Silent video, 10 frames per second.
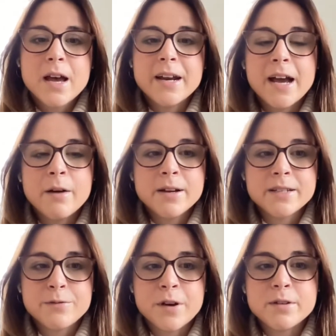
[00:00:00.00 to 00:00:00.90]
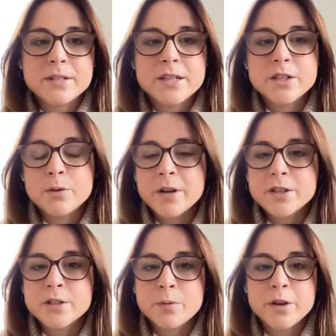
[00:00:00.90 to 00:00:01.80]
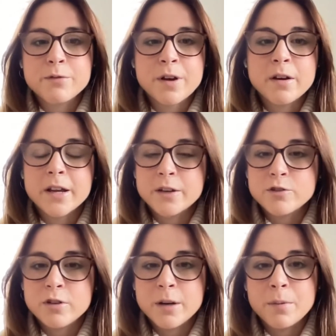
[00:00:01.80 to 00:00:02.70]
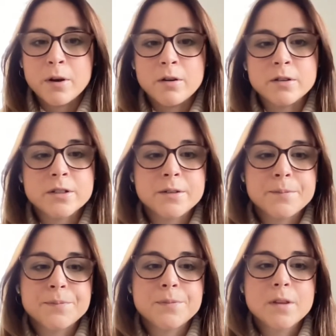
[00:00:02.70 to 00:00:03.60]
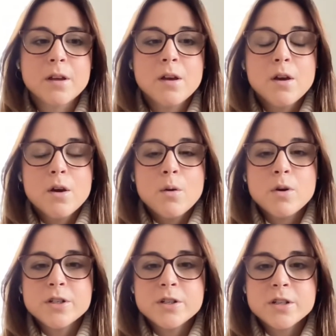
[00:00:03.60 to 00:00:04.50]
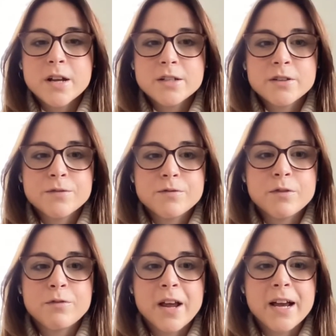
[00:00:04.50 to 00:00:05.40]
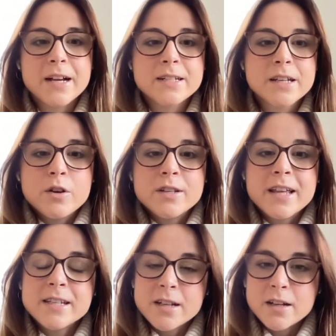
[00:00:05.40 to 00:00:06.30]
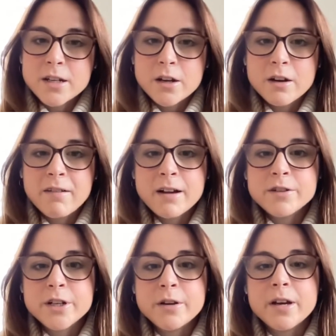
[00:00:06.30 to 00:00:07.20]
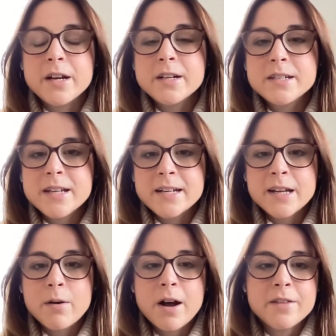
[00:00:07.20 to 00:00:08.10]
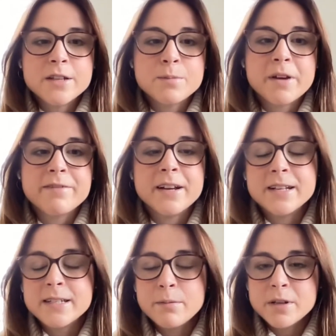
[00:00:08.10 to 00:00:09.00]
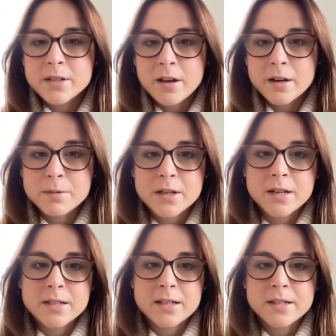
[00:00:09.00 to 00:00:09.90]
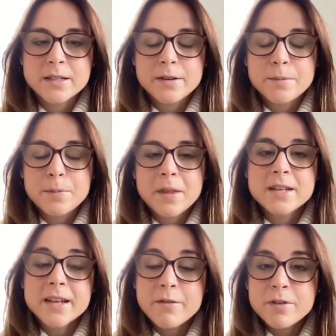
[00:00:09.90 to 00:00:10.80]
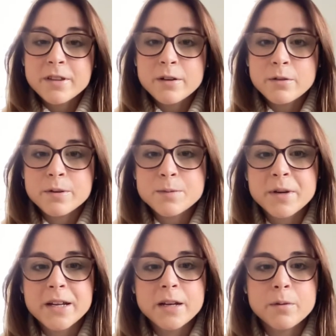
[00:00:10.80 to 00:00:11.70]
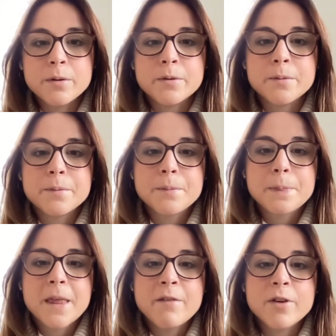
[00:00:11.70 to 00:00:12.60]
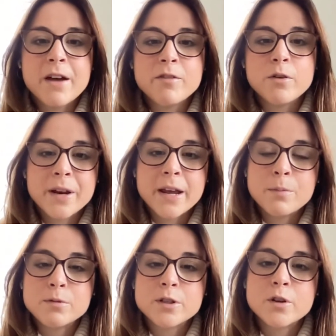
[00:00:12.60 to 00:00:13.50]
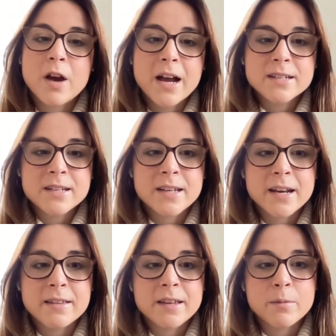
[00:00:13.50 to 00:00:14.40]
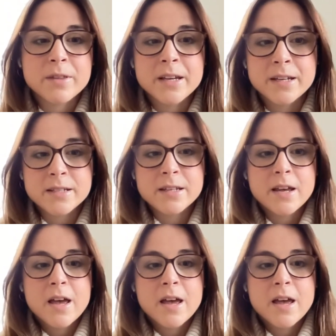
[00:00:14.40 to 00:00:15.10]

And how has it felt in situations where you felt like you truly belonged? Once you start to reflect, you can then start to look around you and understand how others might feel in similar circumstances. Has everything always been equal? Have you ever been able to not access anything with ease?